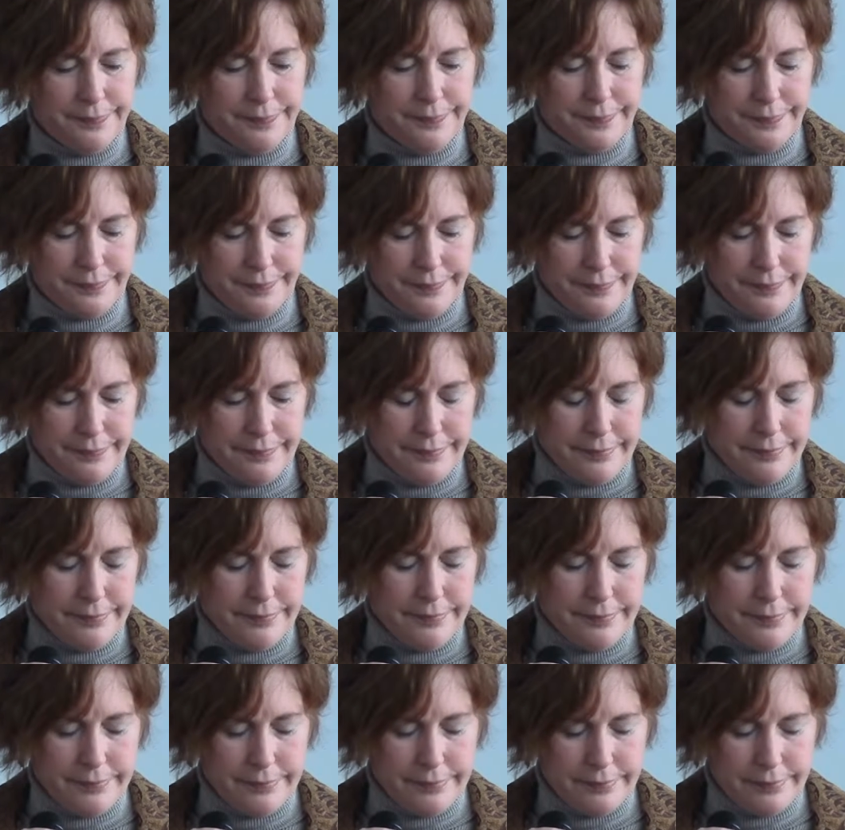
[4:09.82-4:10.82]

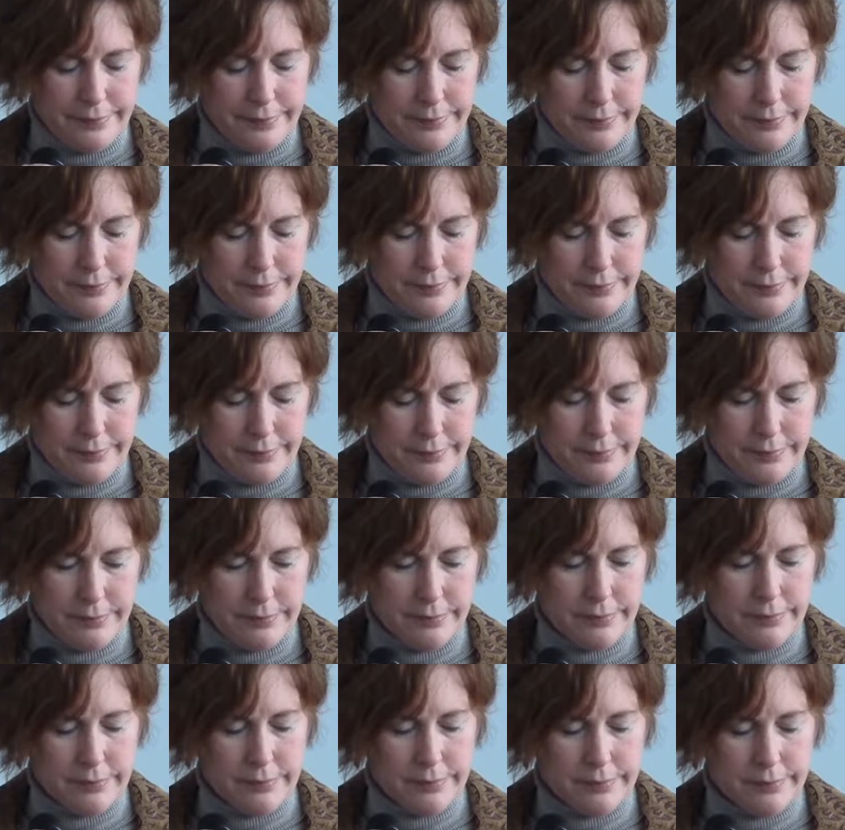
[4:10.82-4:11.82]

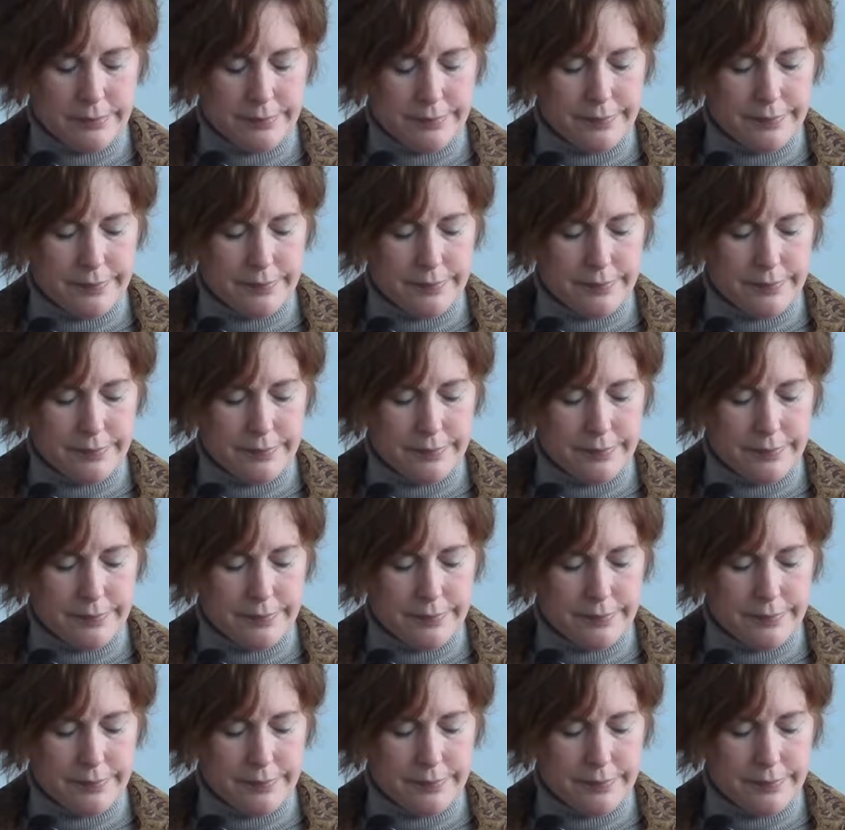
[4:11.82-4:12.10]
Nothing is said.